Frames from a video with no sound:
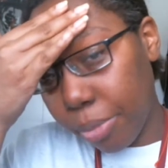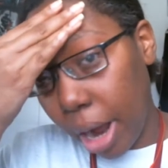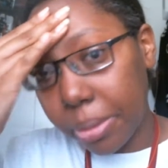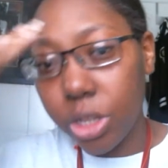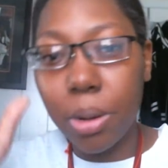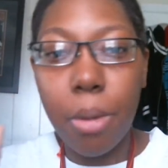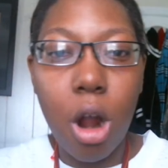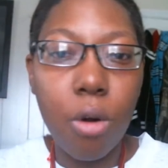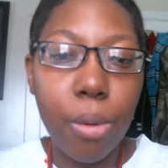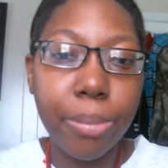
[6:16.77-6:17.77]
Probably
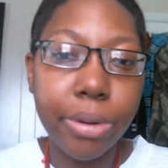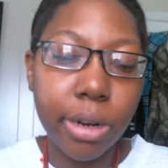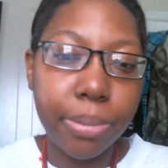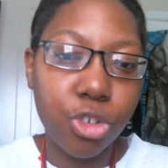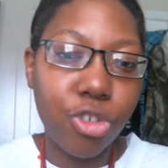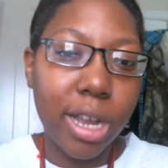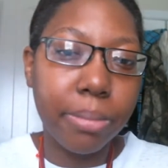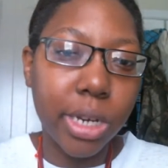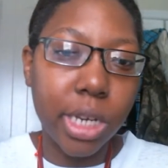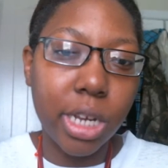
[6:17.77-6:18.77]
tomorrow we'll put up a
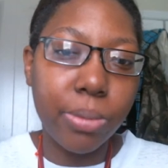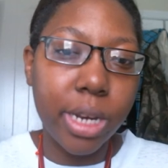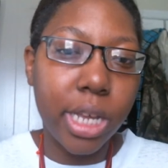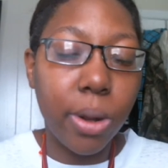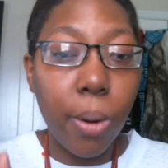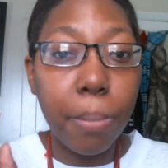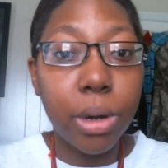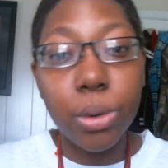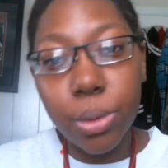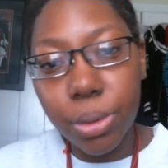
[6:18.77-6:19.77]
strike mission that we did on
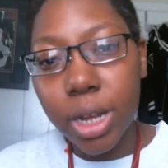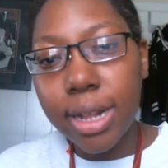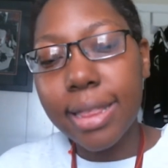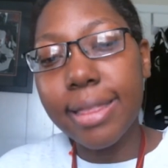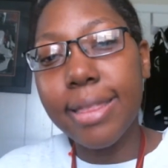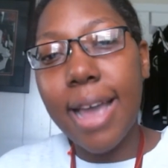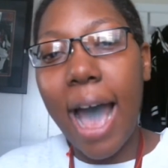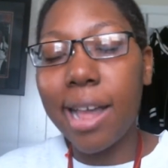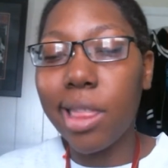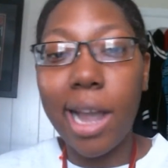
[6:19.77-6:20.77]
Moon.
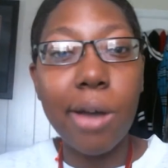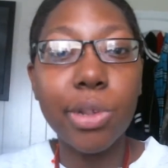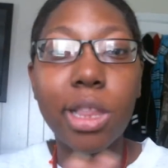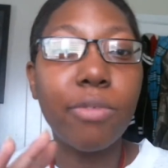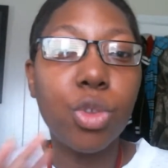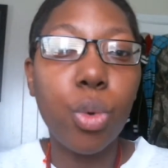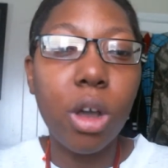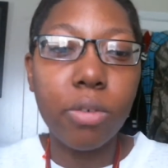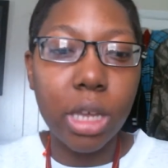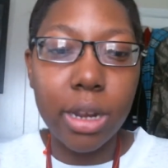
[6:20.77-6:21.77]
Like, I was level
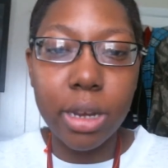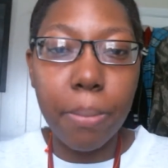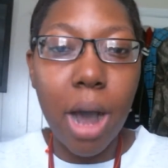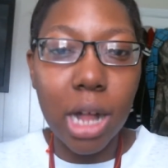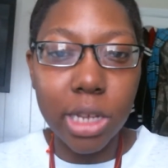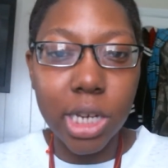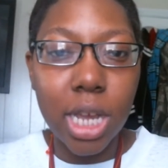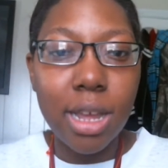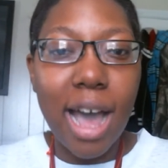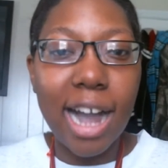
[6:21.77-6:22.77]
12 and getting demolished.
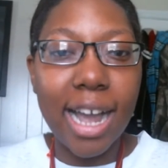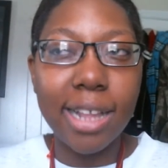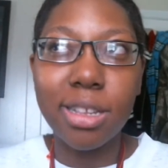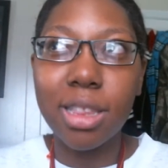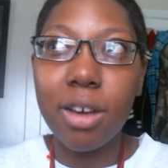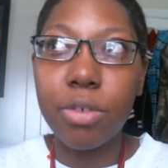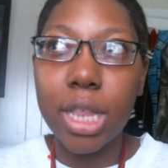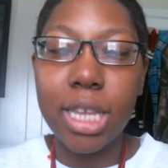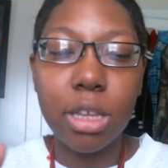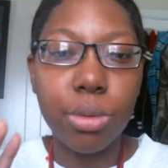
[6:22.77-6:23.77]
I got to level,
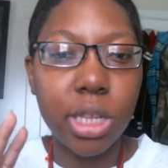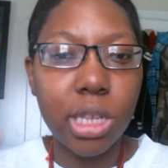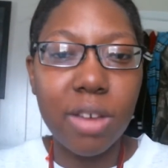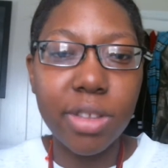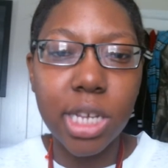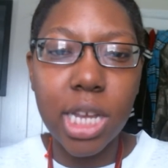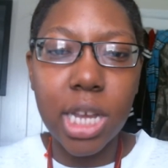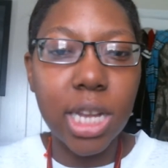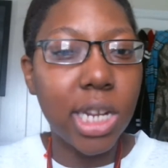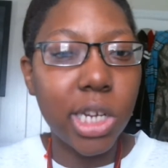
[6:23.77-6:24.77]
I think it was 17,
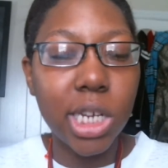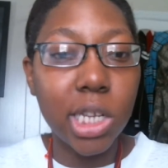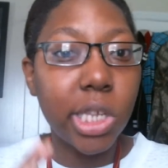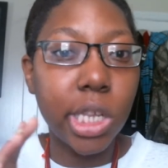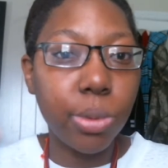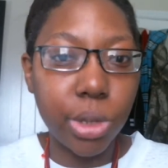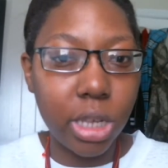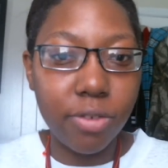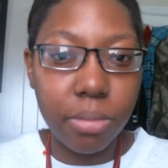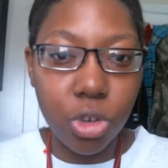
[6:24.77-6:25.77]
and this shit still
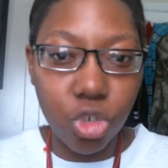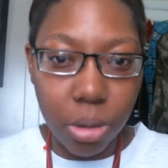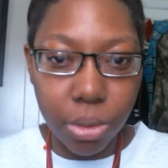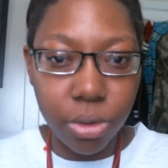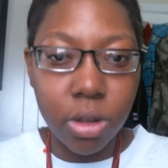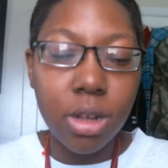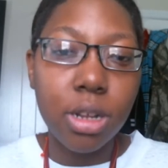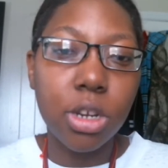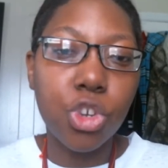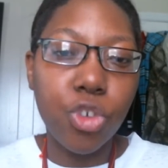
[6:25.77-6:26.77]
was giving me trouble.
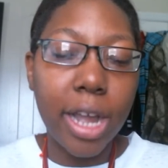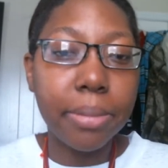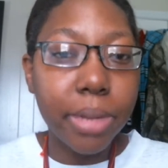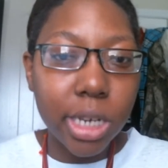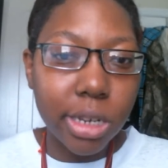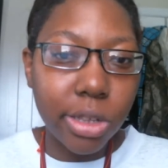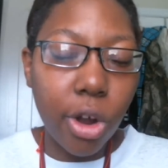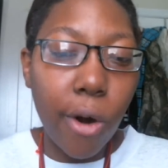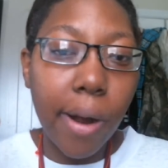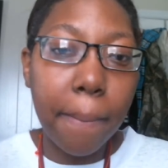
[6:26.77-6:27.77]
The strike
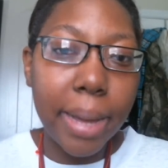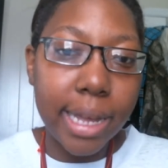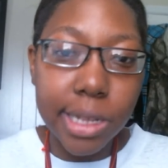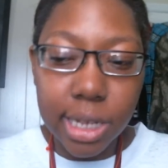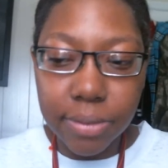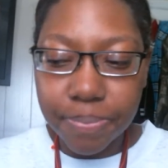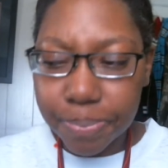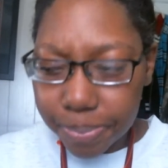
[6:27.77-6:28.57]
missions are amazing.